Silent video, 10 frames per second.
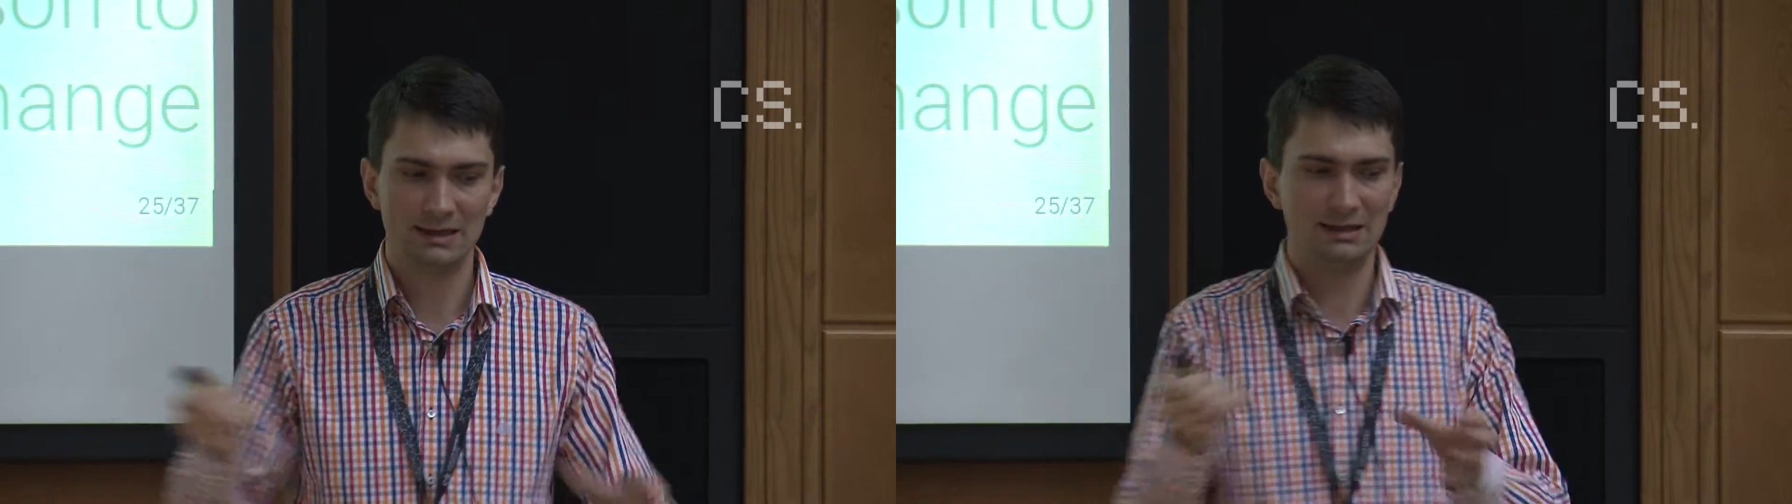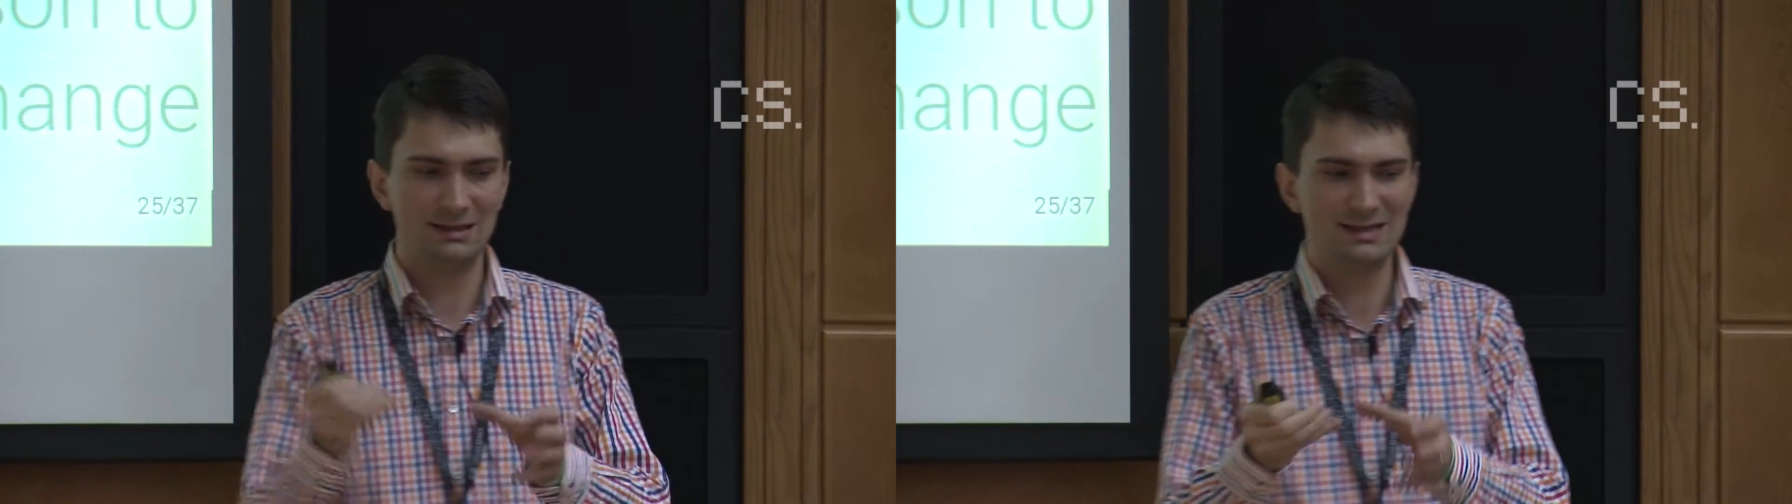
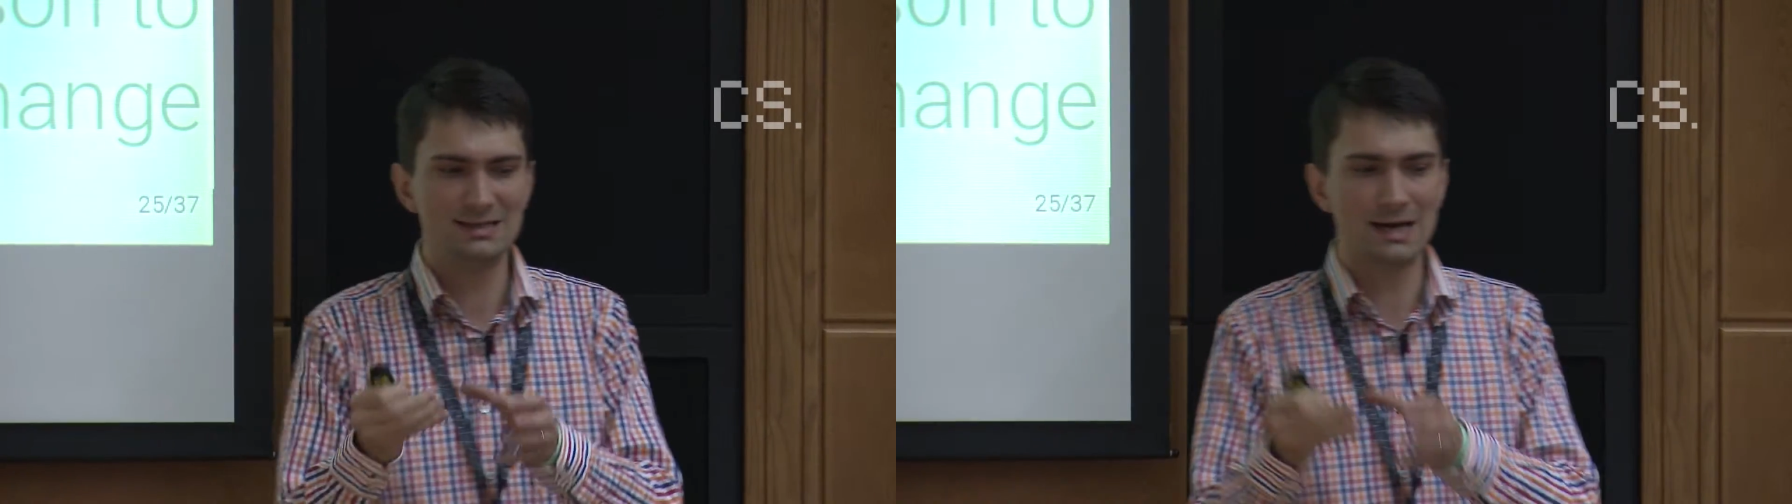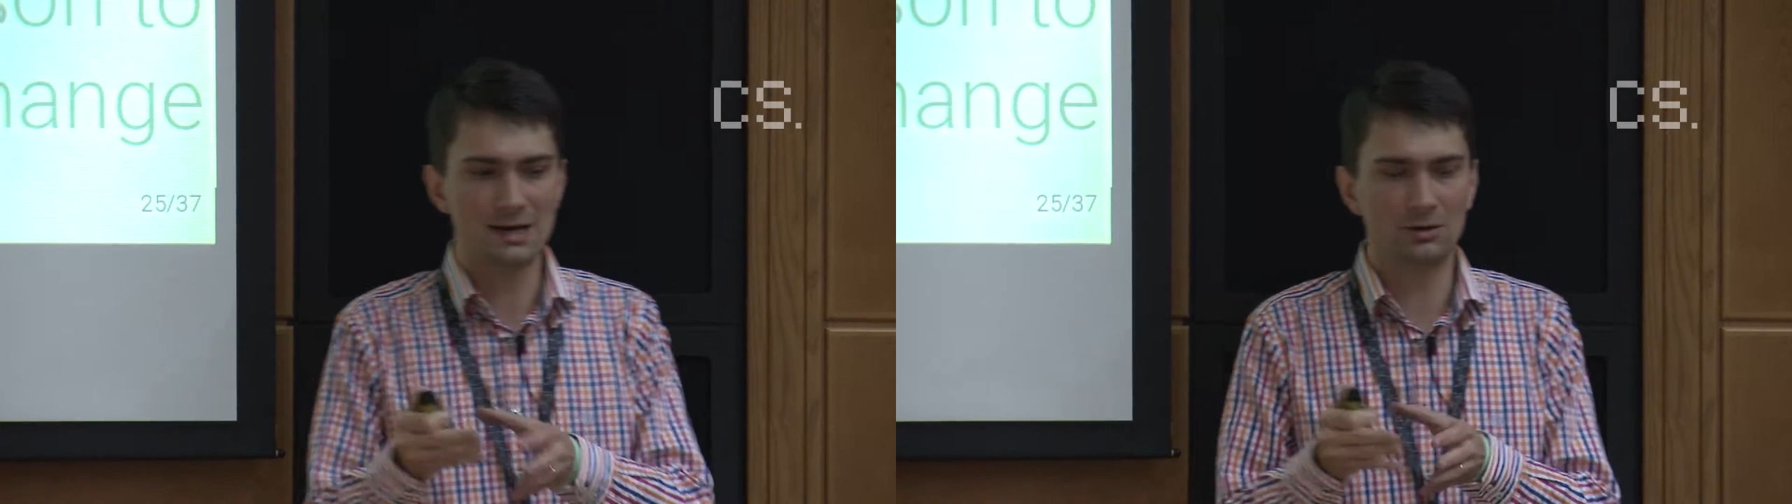
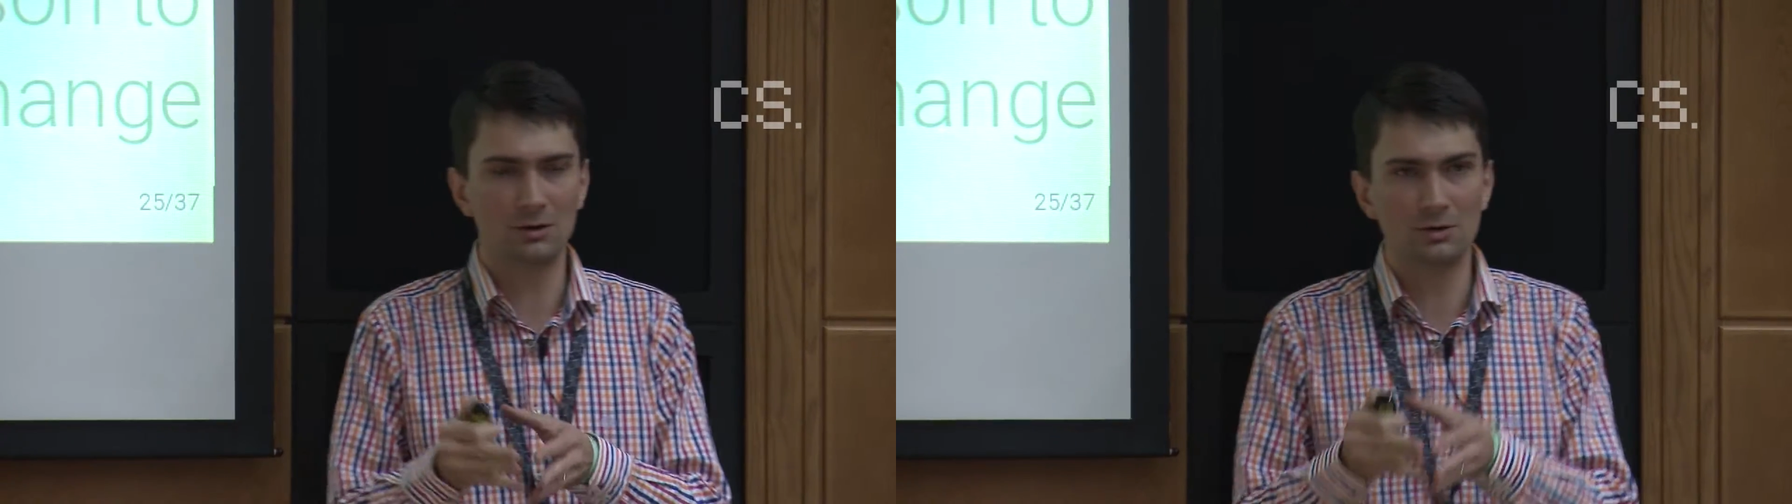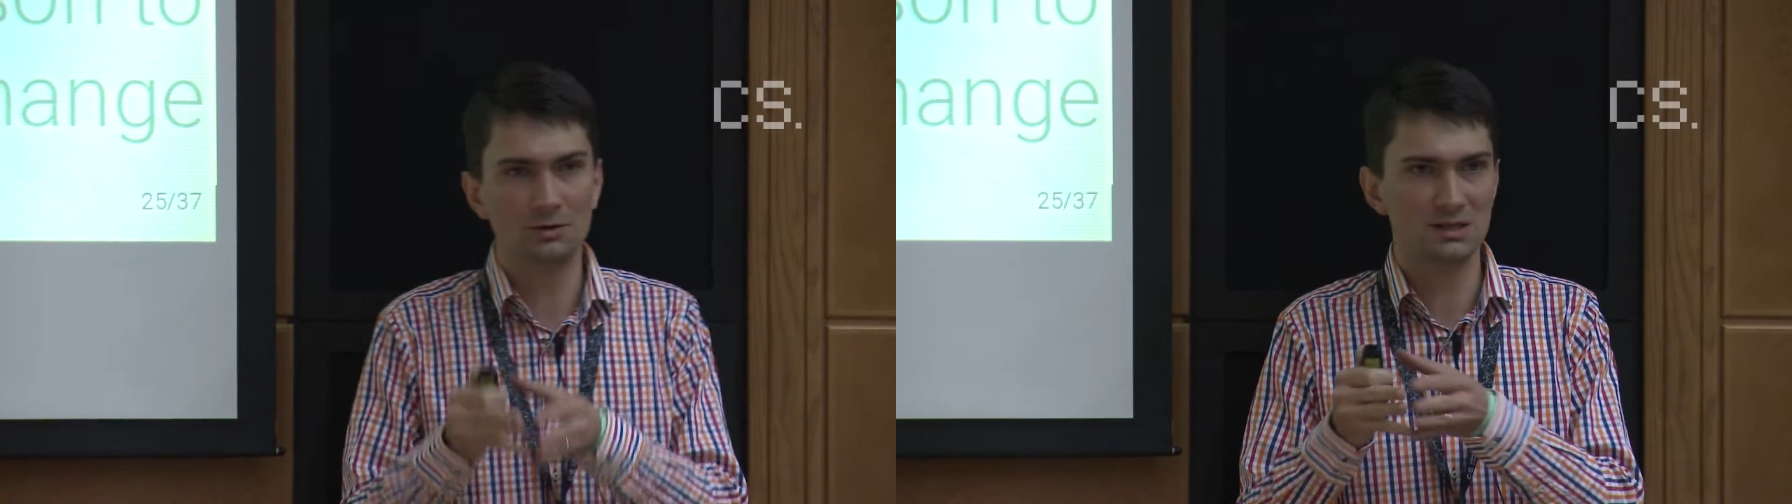these are
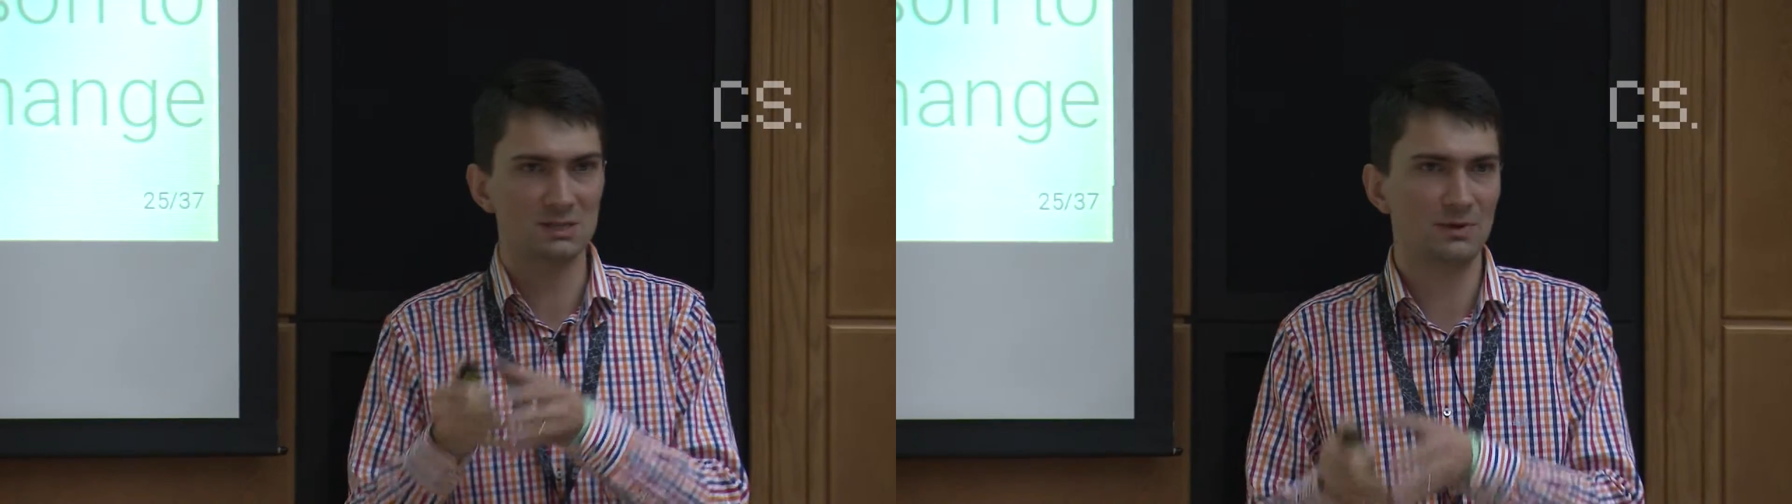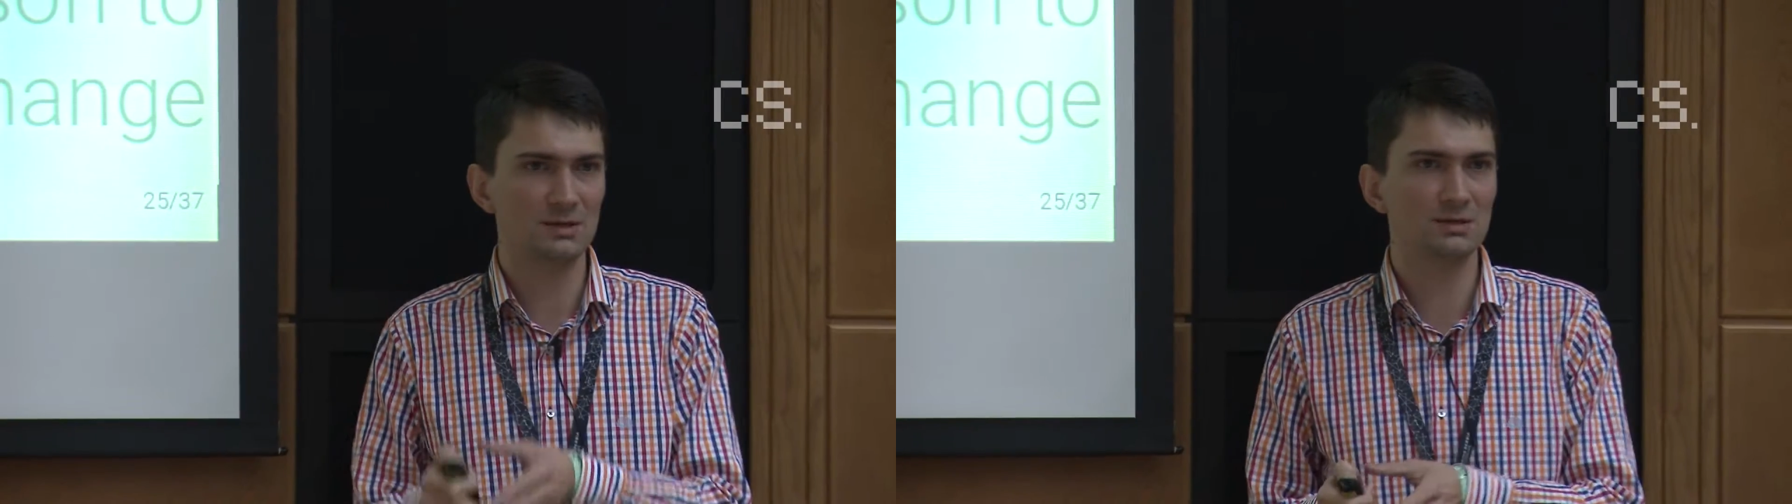all
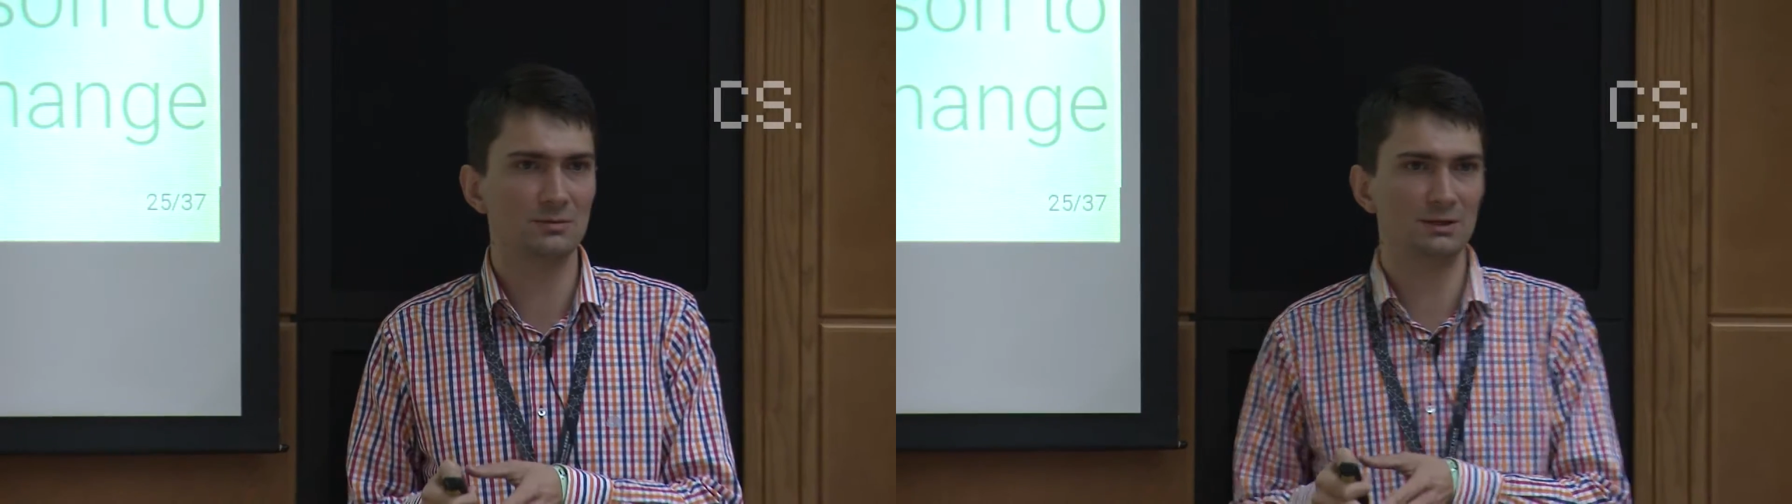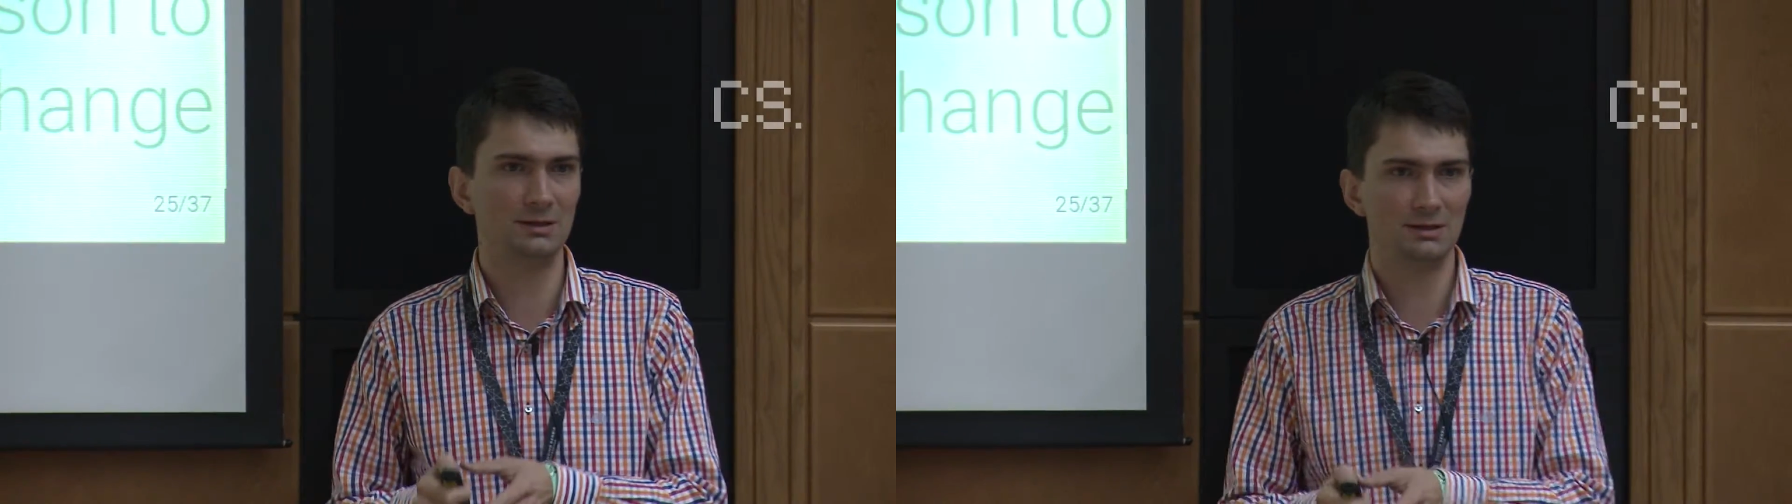
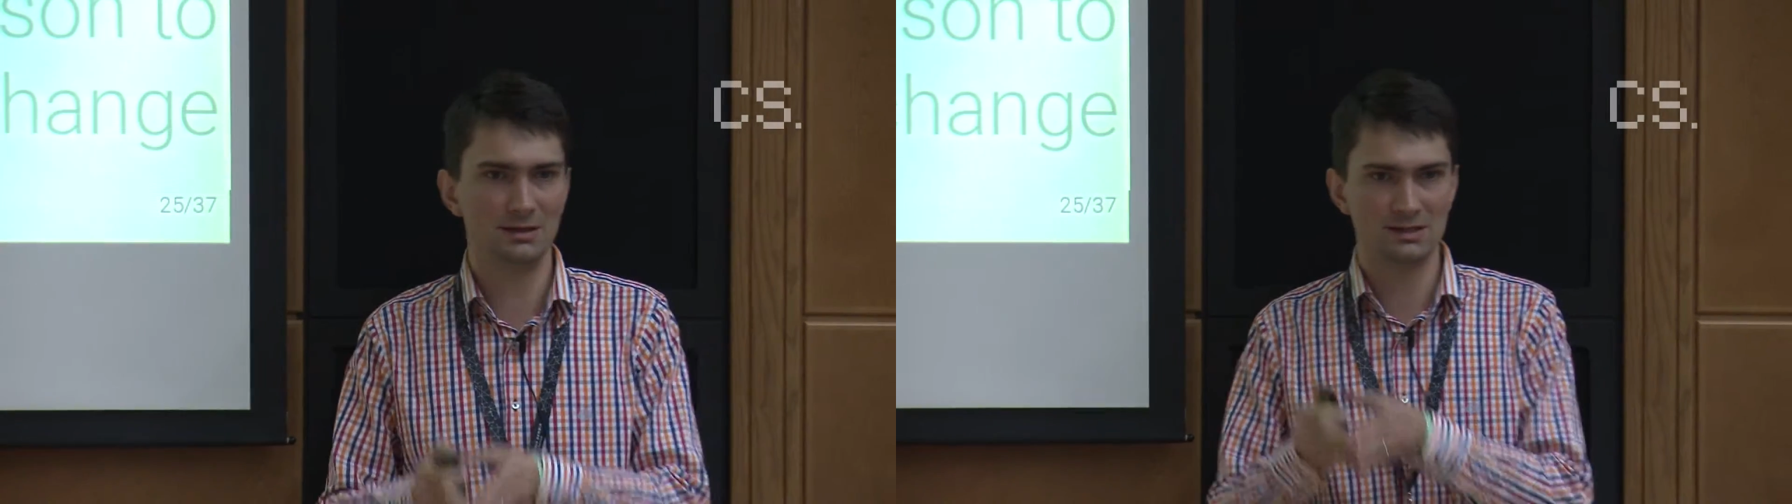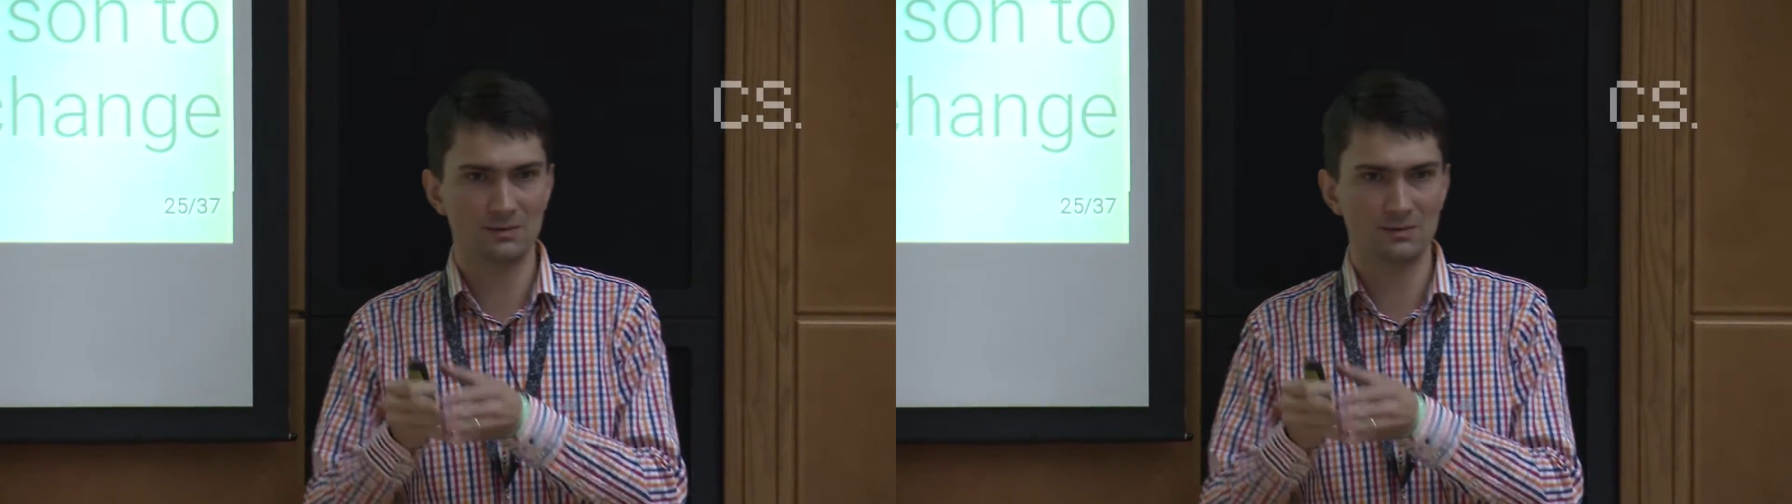responsibilities